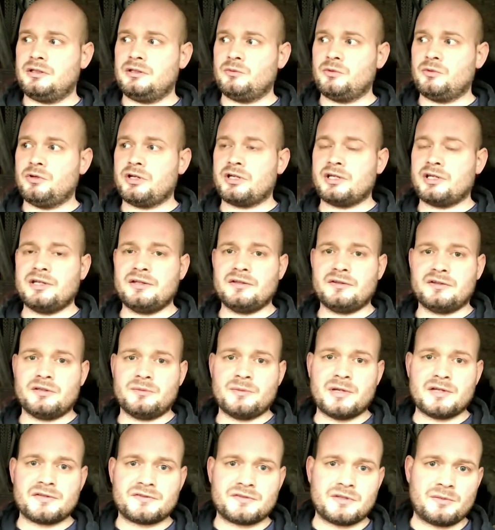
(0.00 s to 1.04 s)
working in the
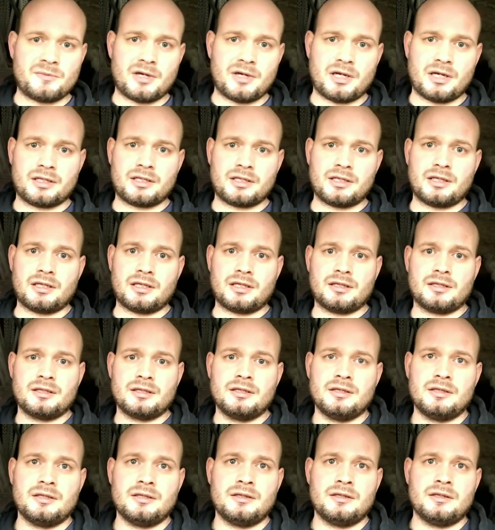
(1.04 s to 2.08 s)
domestic market,
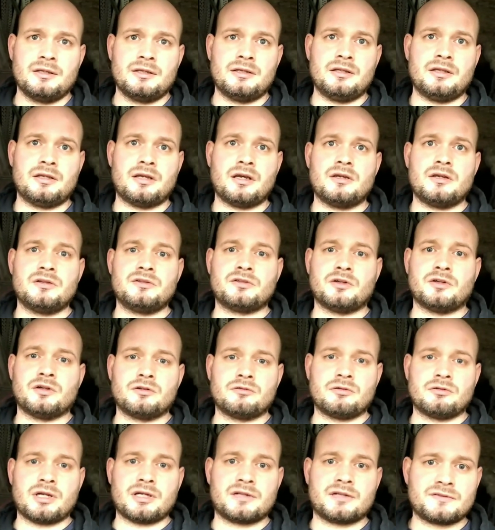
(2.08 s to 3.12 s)
you're going
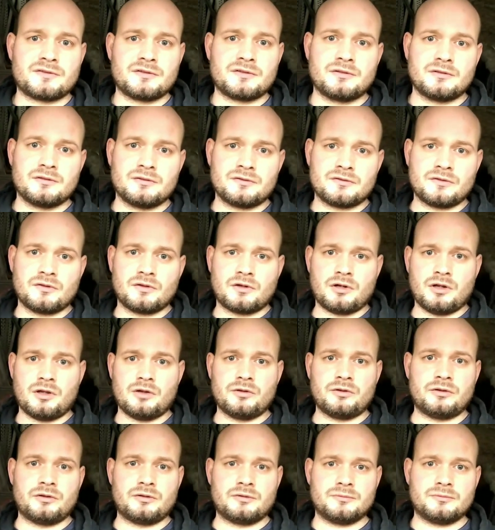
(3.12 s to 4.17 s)
direct to the
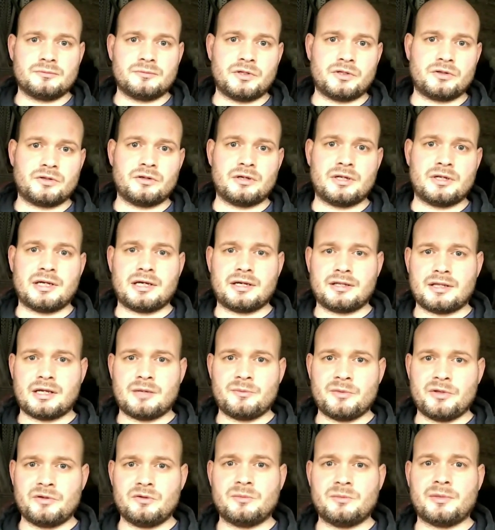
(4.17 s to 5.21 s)
client. You're cutting out that
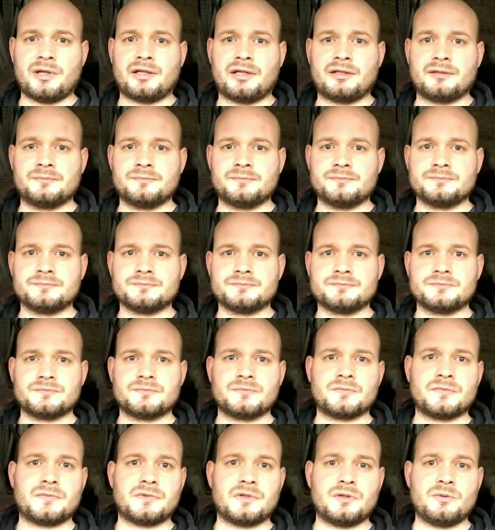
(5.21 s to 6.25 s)
middleman.
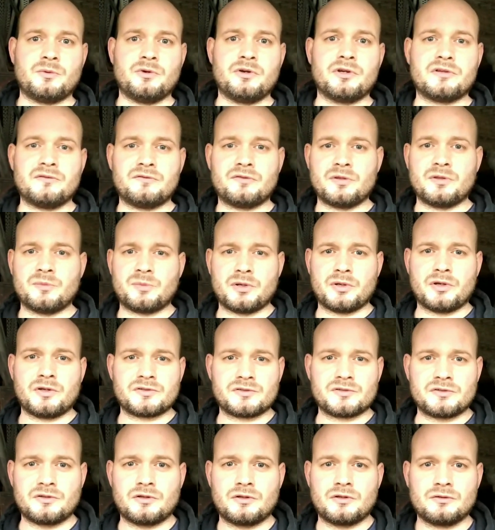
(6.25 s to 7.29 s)
You're working for the
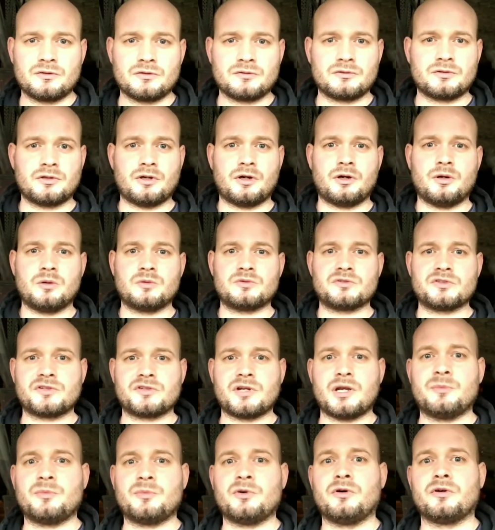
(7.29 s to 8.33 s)
person that holds a
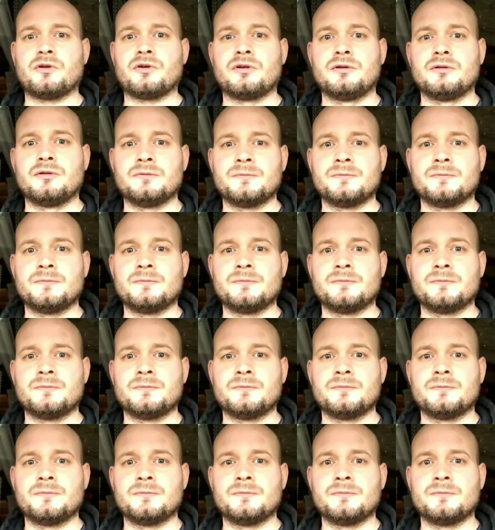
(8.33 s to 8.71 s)
checkbook.